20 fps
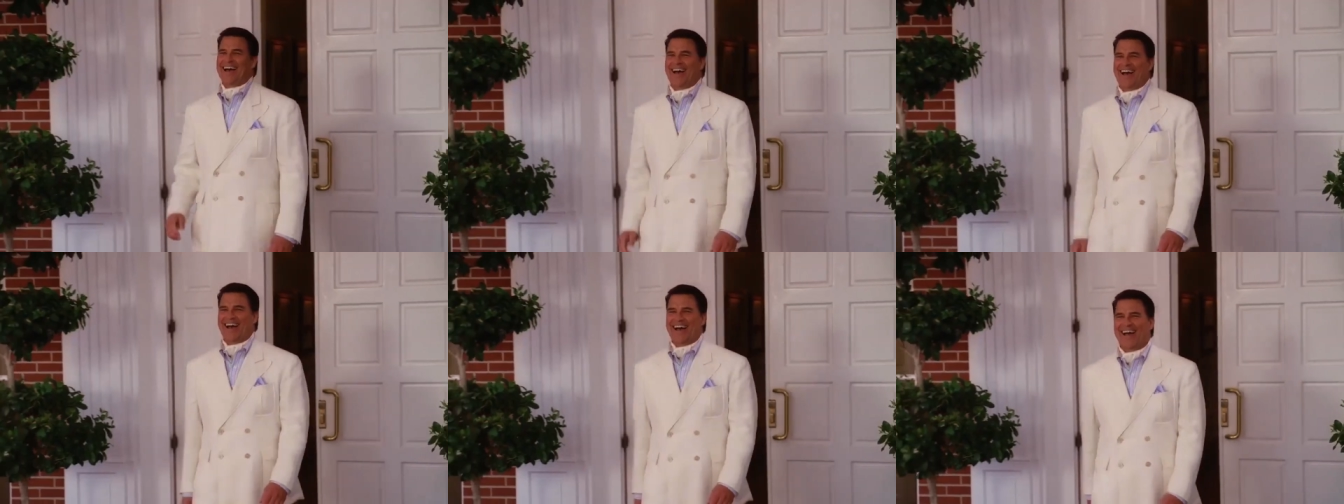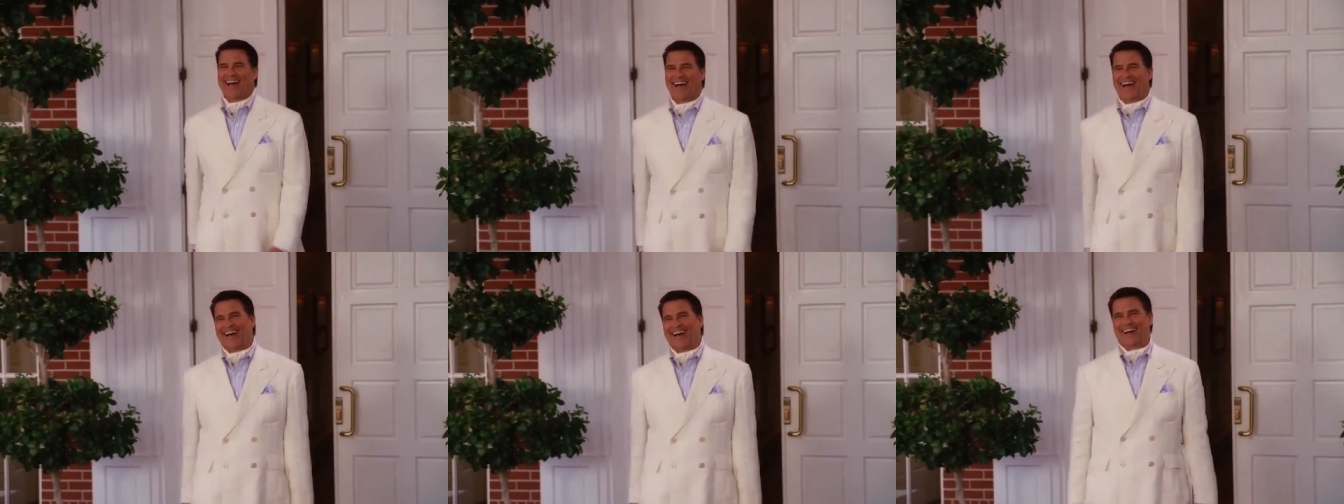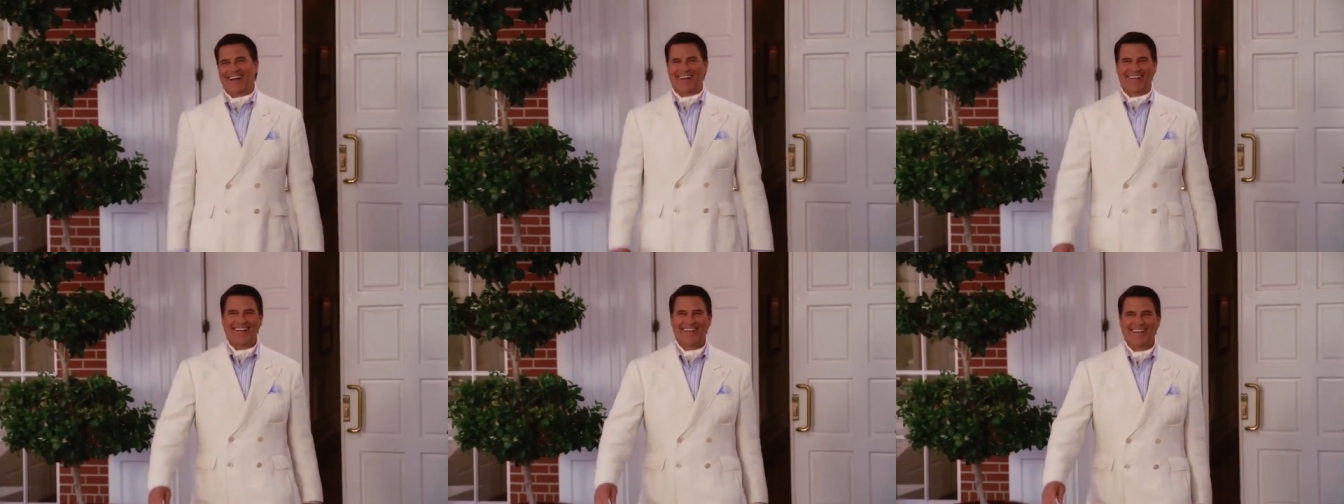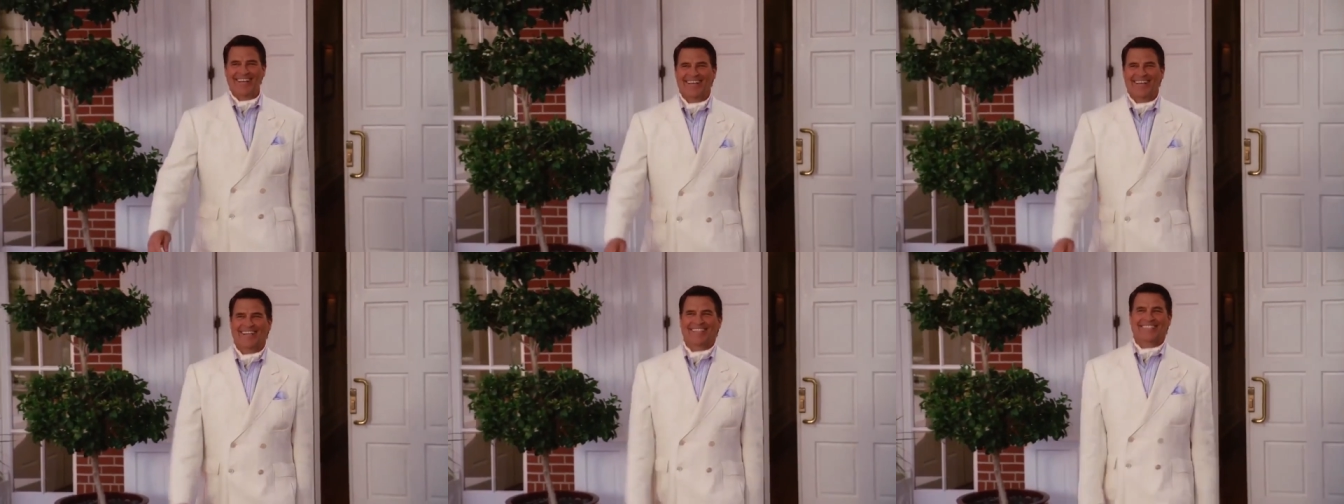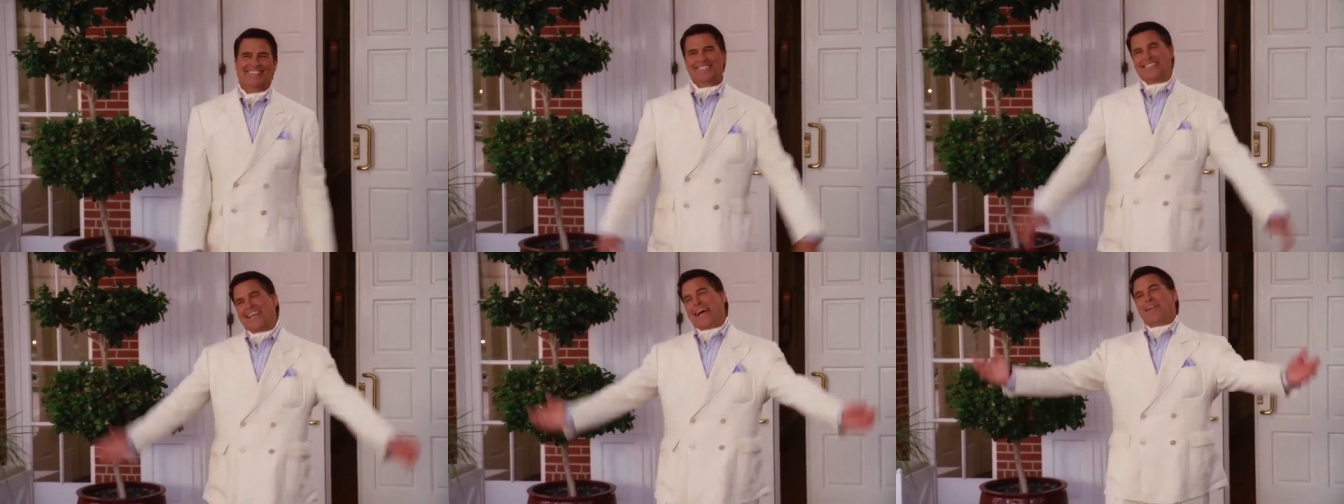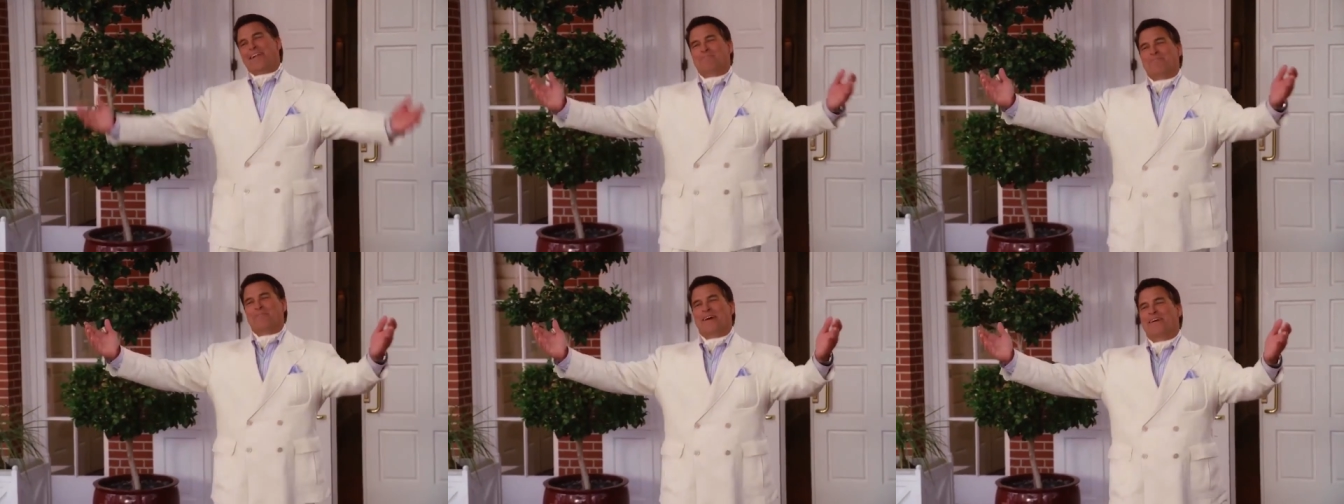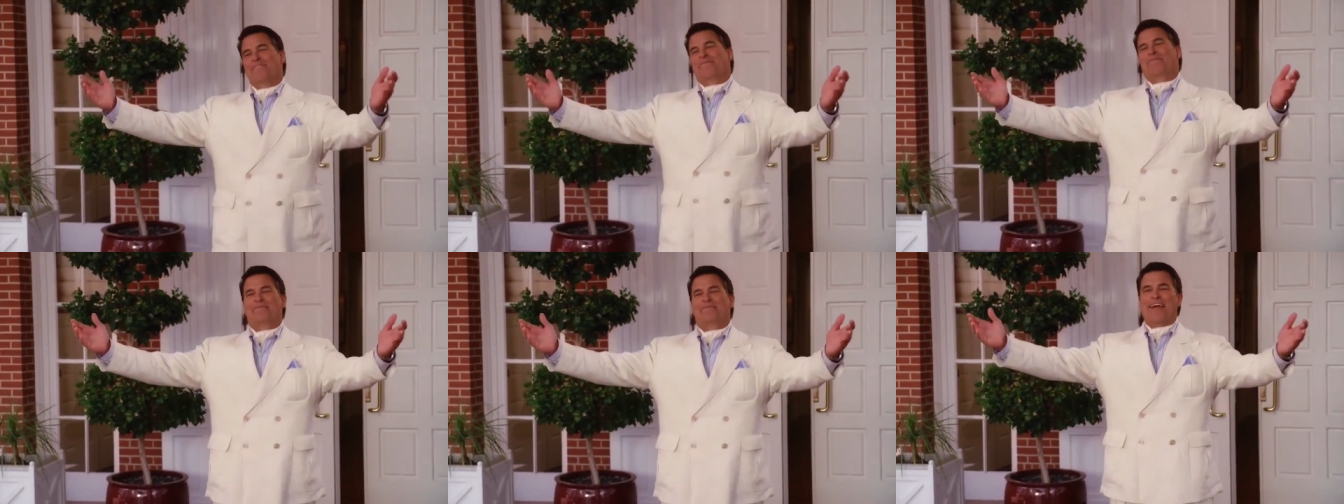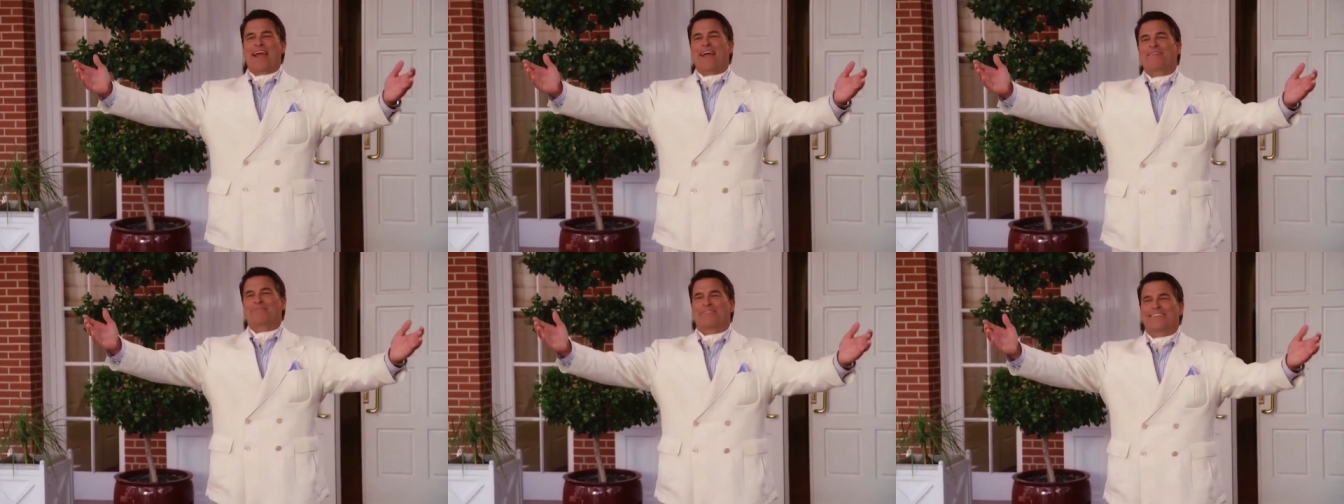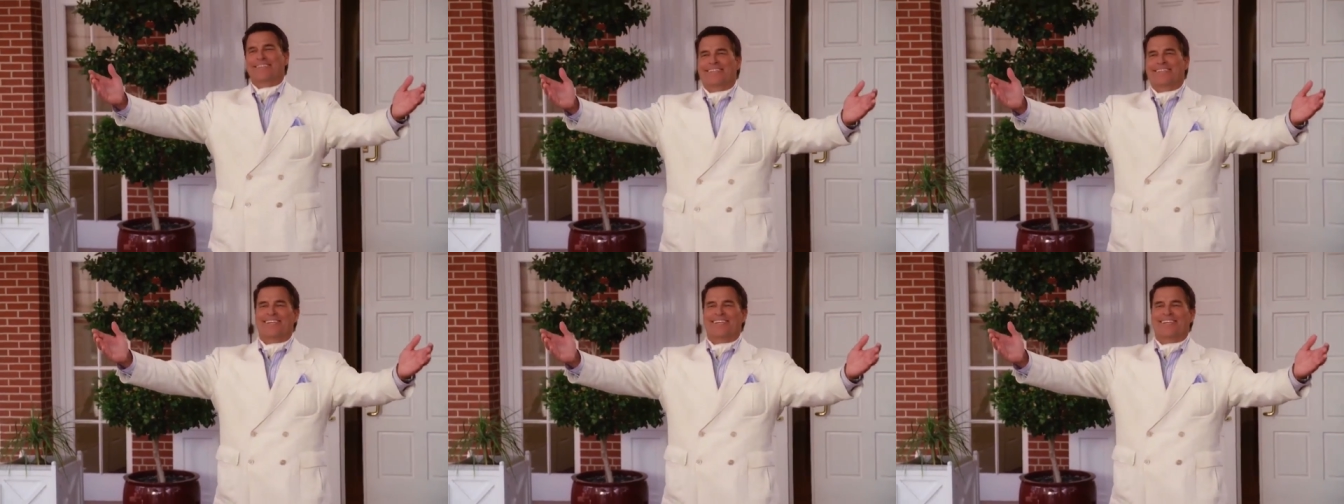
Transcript: by Daphne's uncle. I guess he got tired of